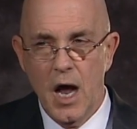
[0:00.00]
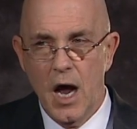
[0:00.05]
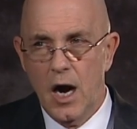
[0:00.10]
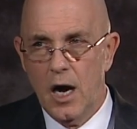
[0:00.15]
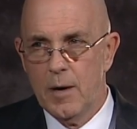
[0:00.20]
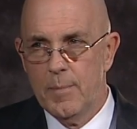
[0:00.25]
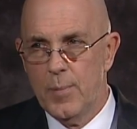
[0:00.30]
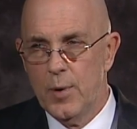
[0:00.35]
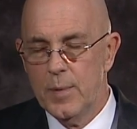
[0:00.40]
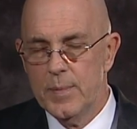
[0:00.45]

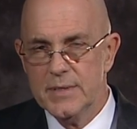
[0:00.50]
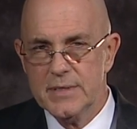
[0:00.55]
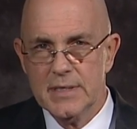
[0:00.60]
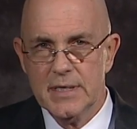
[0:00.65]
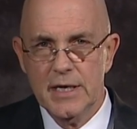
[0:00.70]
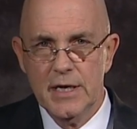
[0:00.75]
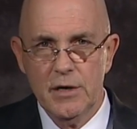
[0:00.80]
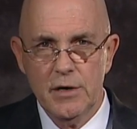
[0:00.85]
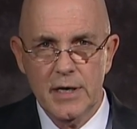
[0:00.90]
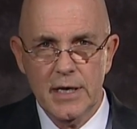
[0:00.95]
Our purpose
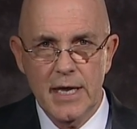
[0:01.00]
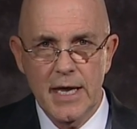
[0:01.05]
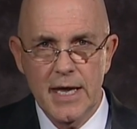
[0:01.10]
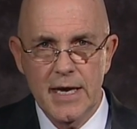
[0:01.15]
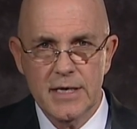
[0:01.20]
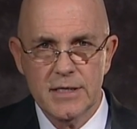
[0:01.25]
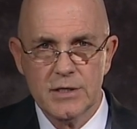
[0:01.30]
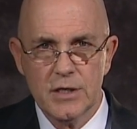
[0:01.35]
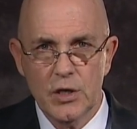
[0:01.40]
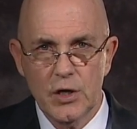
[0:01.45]
here again
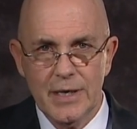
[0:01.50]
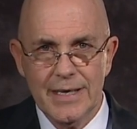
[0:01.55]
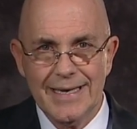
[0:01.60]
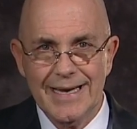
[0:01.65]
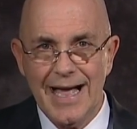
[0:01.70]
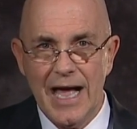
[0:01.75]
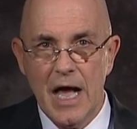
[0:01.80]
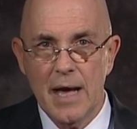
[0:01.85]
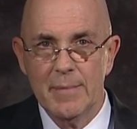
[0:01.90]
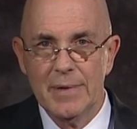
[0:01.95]
is to look at
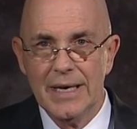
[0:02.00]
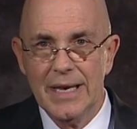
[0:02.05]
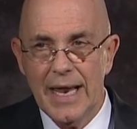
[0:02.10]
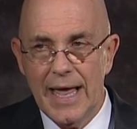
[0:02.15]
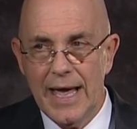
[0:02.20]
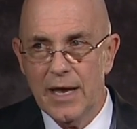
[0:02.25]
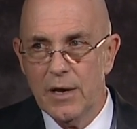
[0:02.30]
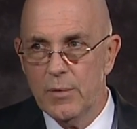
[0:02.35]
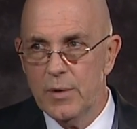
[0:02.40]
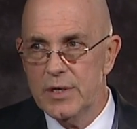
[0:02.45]
common
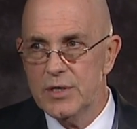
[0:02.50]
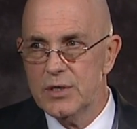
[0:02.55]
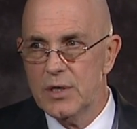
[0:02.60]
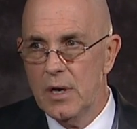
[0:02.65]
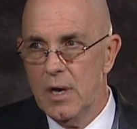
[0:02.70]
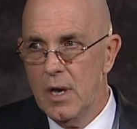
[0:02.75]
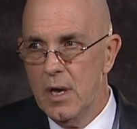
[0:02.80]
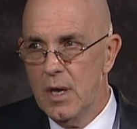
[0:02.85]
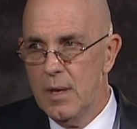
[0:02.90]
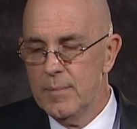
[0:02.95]
language
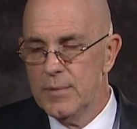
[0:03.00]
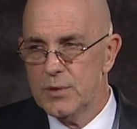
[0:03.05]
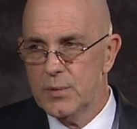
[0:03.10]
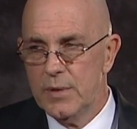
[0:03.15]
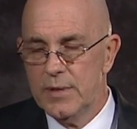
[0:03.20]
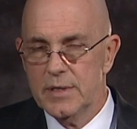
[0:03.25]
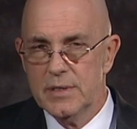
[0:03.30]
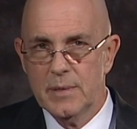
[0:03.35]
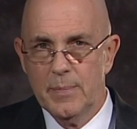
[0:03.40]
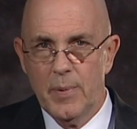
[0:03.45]
between
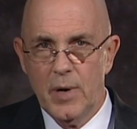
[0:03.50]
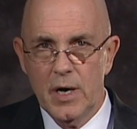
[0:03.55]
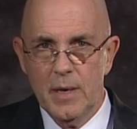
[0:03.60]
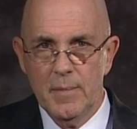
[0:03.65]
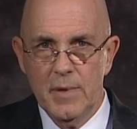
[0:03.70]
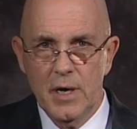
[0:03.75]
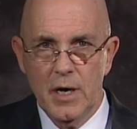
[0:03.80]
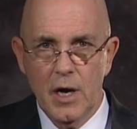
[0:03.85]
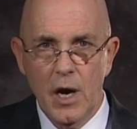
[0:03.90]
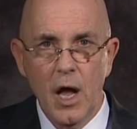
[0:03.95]
the
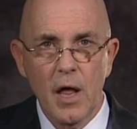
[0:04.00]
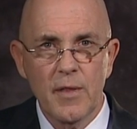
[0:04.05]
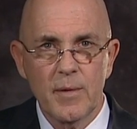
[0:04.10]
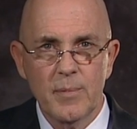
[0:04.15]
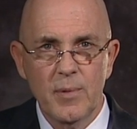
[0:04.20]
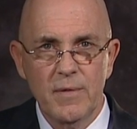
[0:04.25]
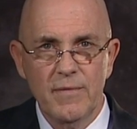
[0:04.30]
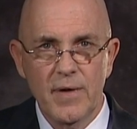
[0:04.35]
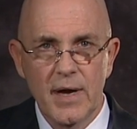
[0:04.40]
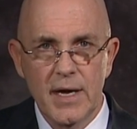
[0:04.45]
department and all the
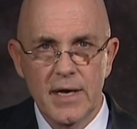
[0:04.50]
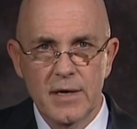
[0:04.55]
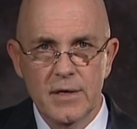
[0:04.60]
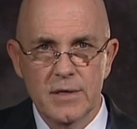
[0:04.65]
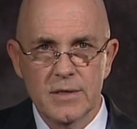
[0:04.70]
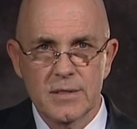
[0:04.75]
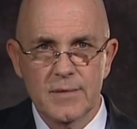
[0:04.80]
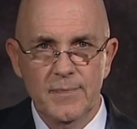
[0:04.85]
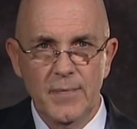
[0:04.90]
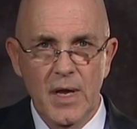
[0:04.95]

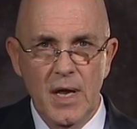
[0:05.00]
providers.